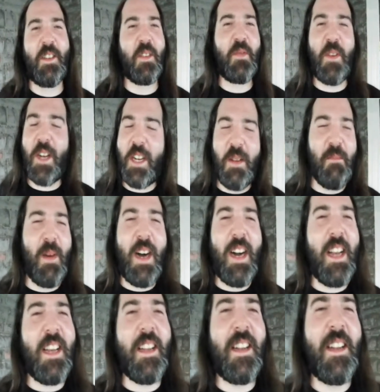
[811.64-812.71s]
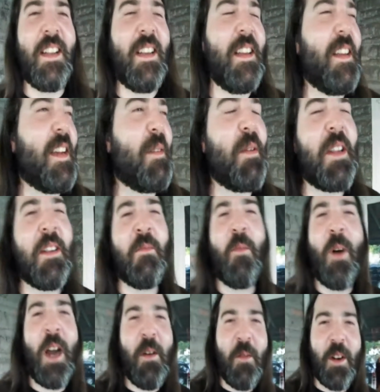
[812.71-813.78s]
Just fucking buy it. I mean,
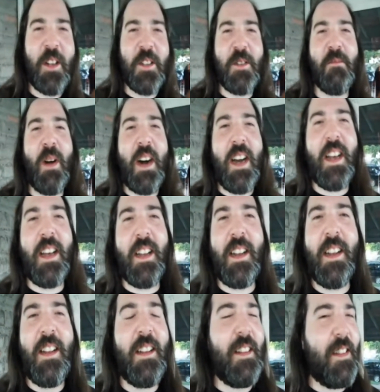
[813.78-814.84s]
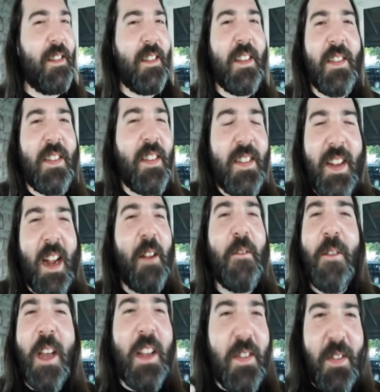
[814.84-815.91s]
why wouldn't you buy it? Is this not a
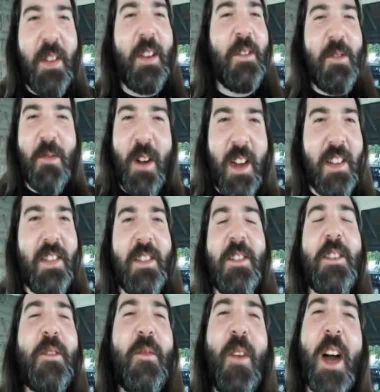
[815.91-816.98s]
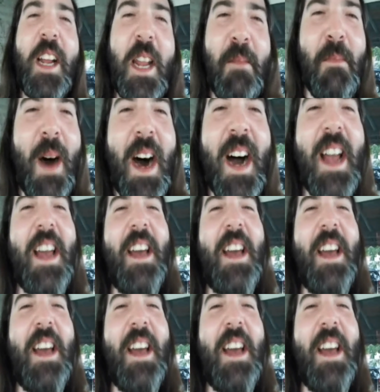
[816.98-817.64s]
face you can trust? Just fucking buy